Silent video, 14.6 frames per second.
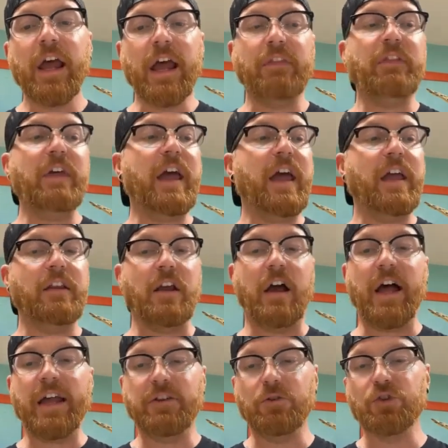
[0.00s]
And then
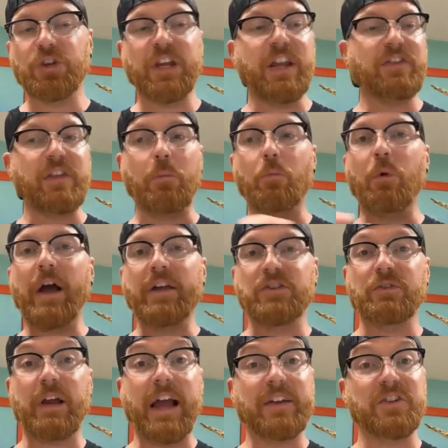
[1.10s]
I usually get them wet.
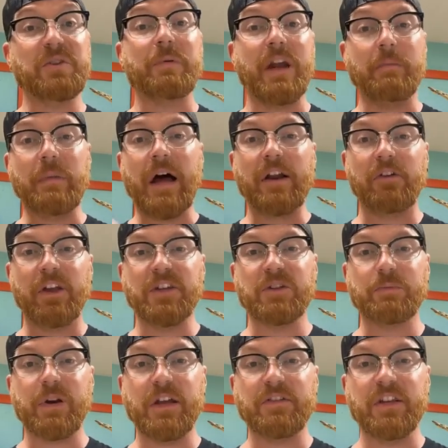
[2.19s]
So I had a spray bottle I
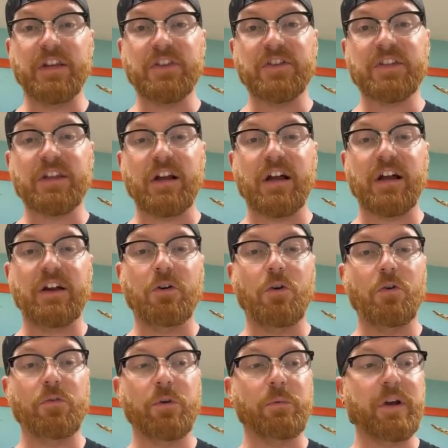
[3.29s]
sprayed these
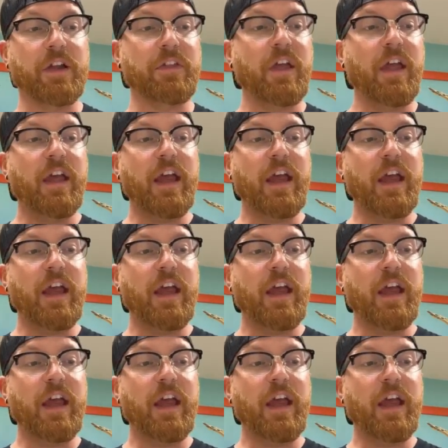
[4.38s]
over with.